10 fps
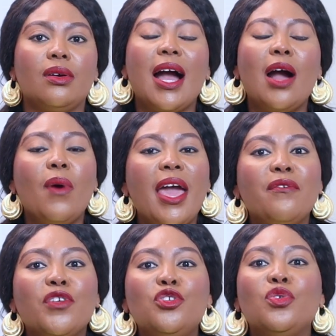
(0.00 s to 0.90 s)

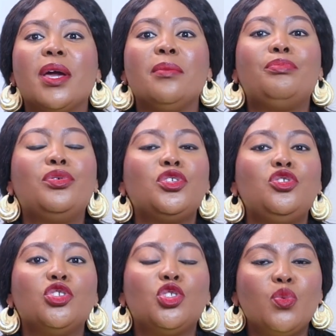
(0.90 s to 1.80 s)
However, you can put
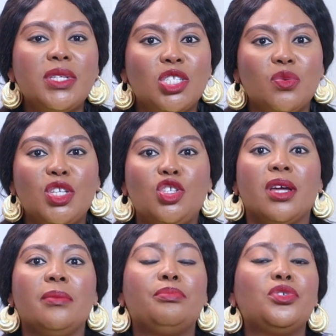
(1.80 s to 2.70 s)
your twist to it, you
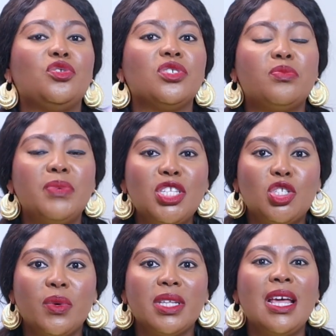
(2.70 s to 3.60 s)
can put your spin
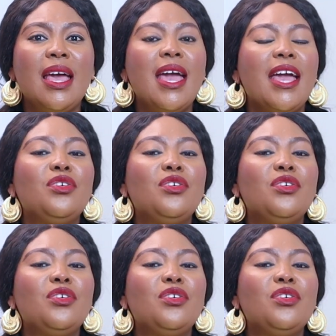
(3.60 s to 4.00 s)
to it, and